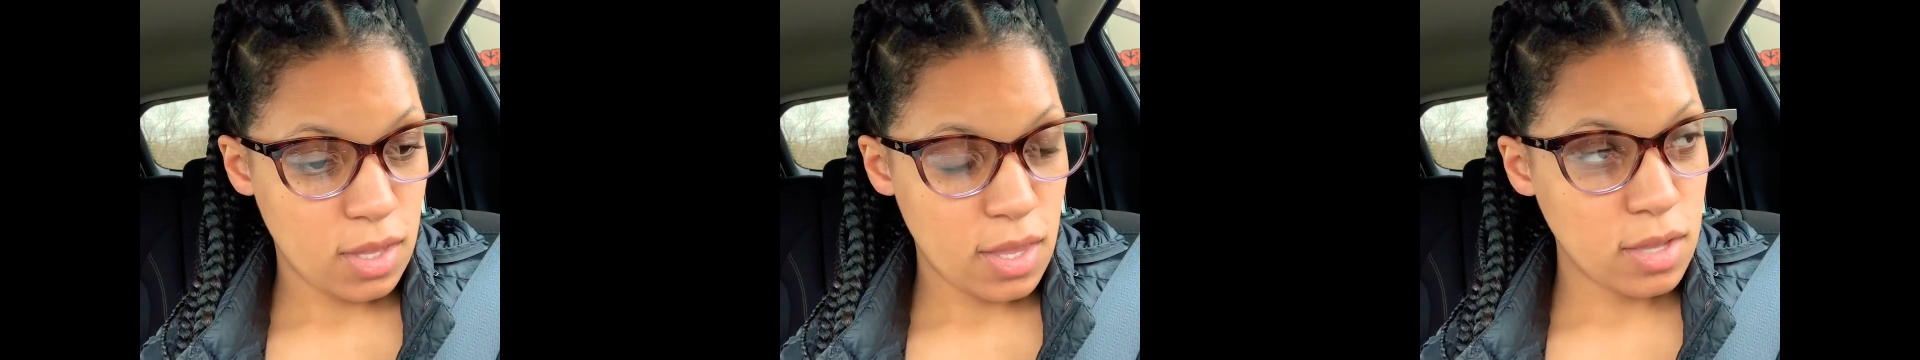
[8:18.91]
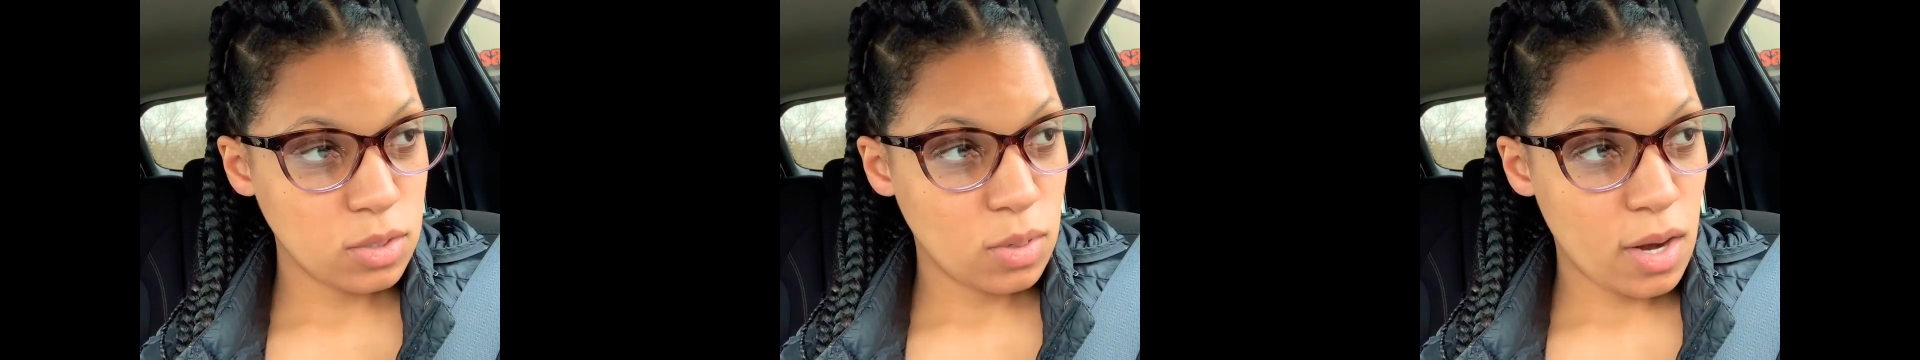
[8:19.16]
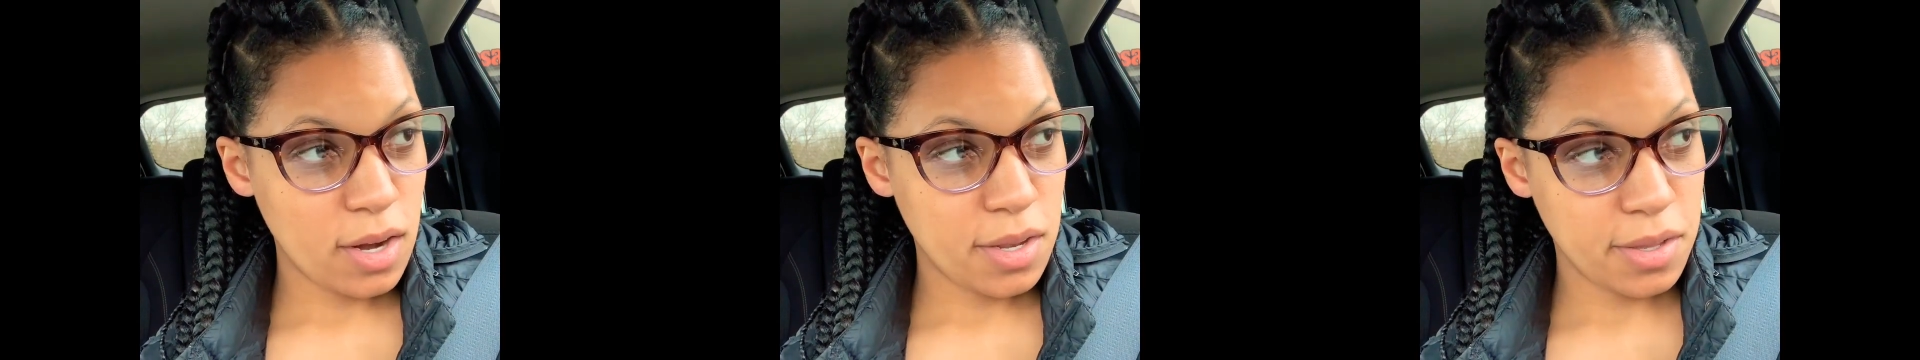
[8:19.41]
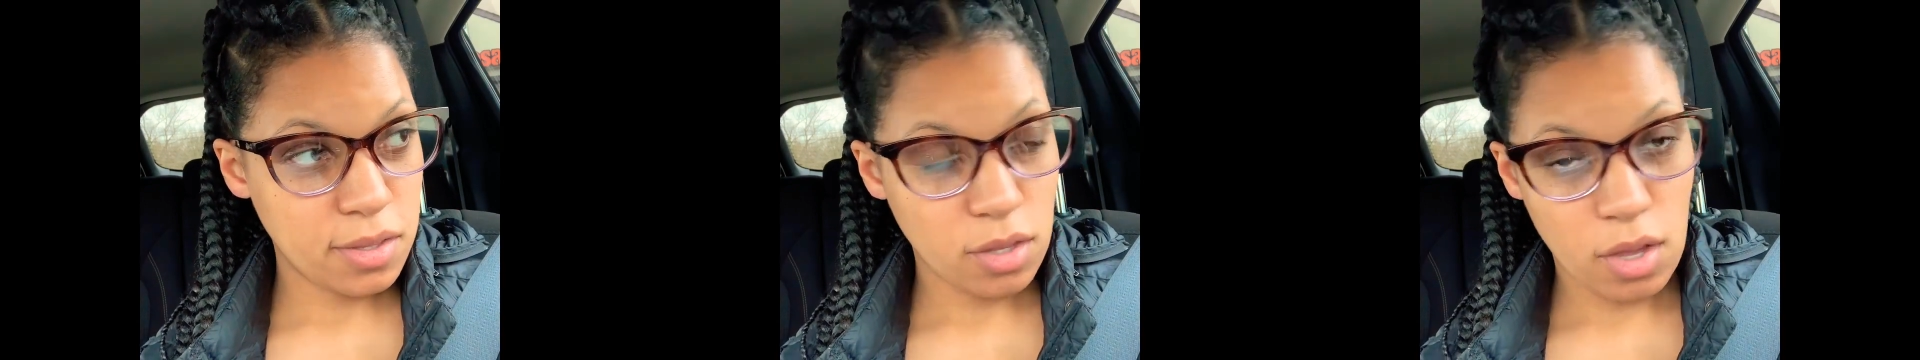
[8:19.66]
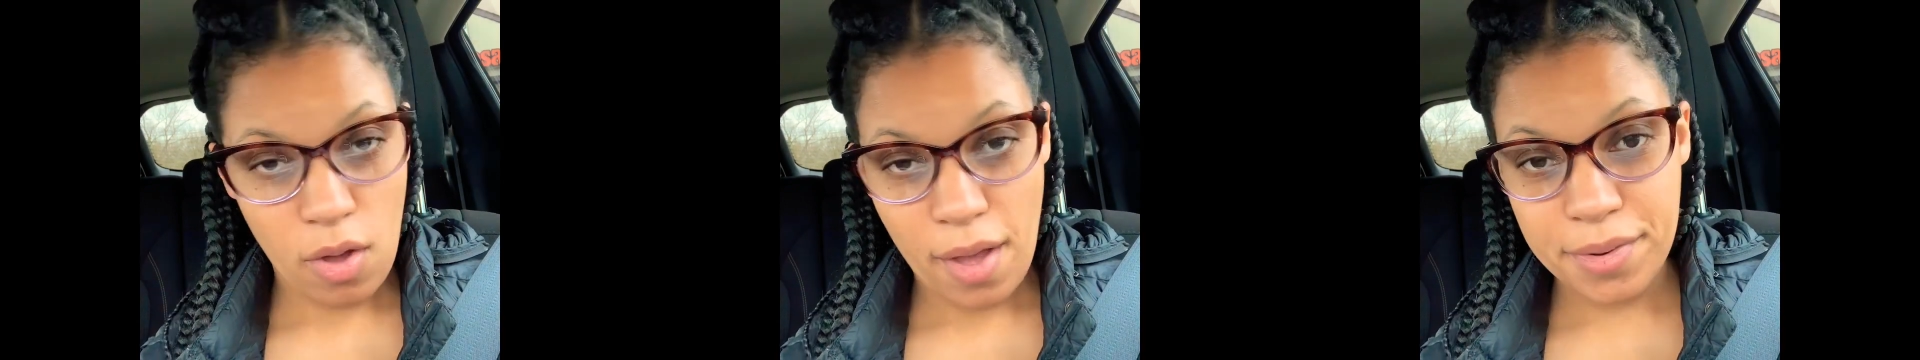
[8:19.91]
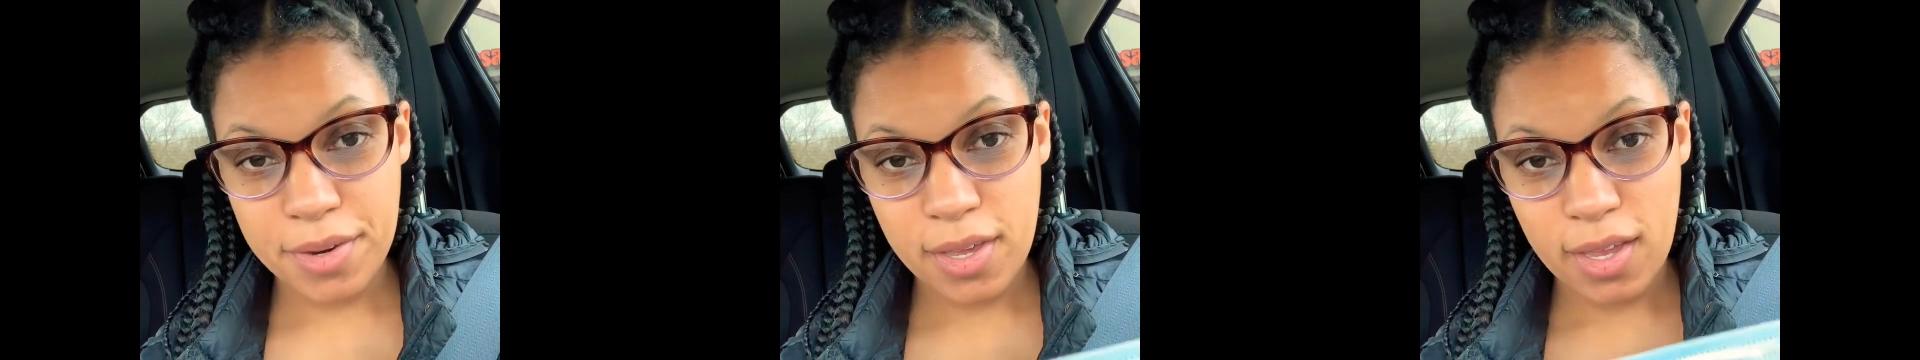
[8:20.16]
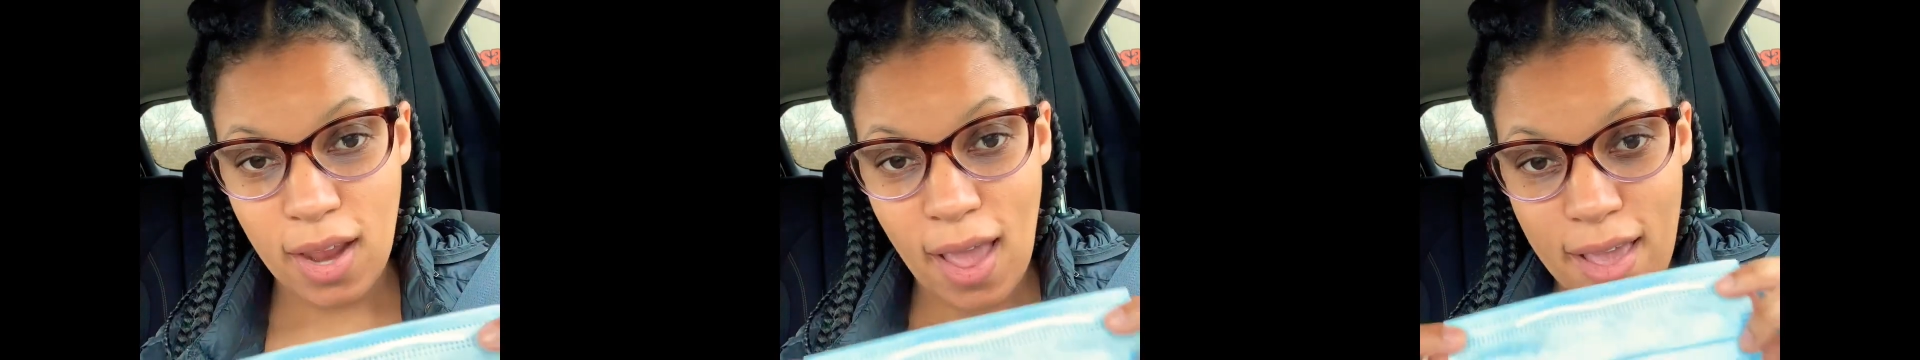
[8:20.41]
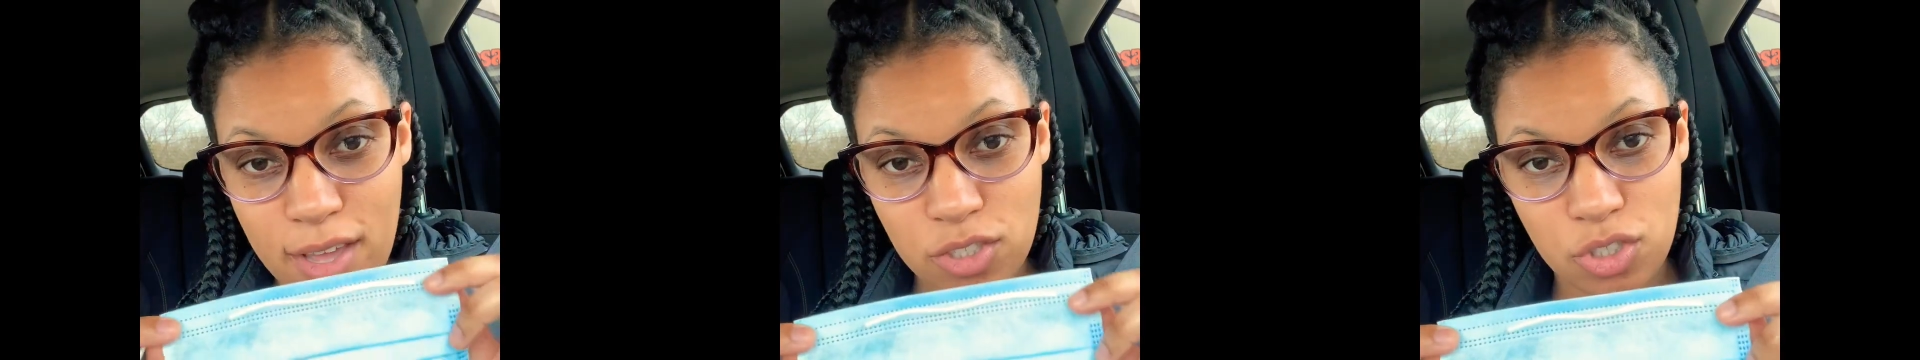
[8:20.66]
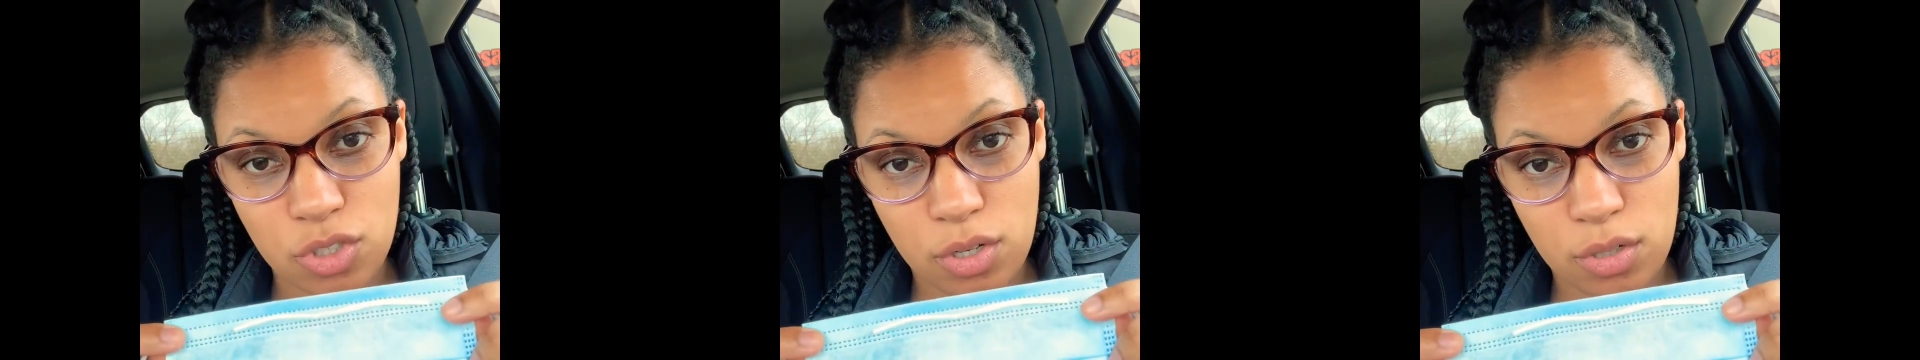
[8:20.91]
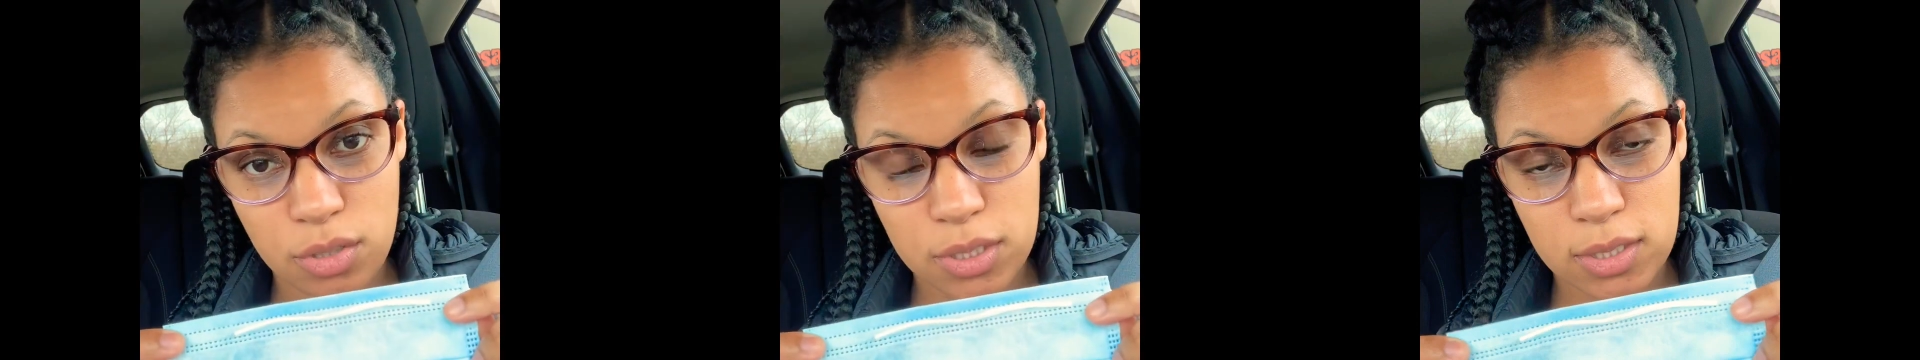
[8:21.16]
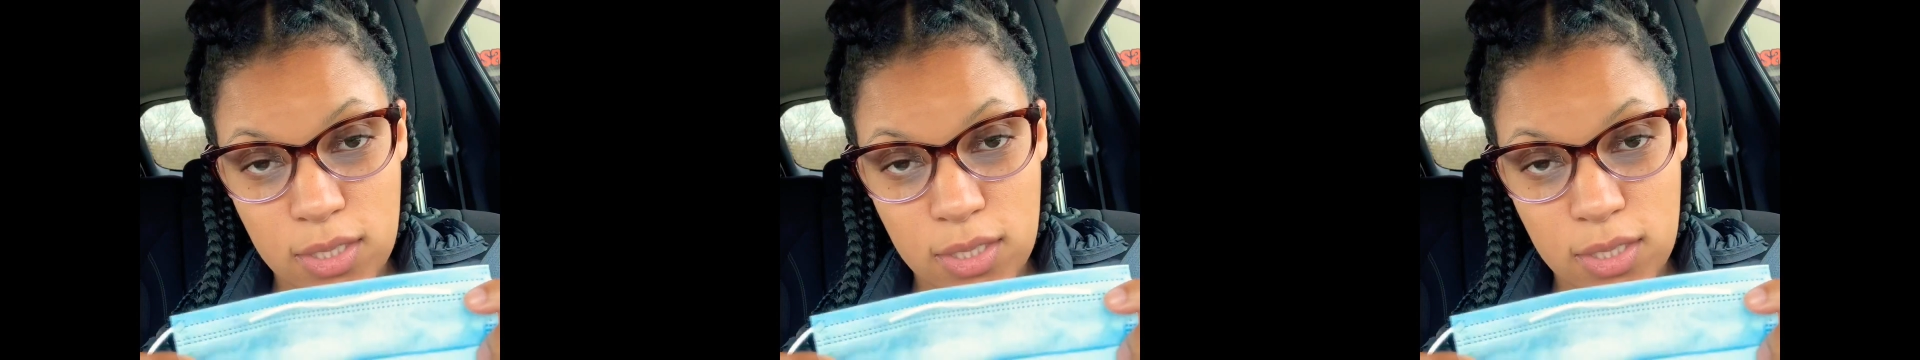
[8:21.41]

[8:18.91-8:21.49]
That's what I need to know. I need answers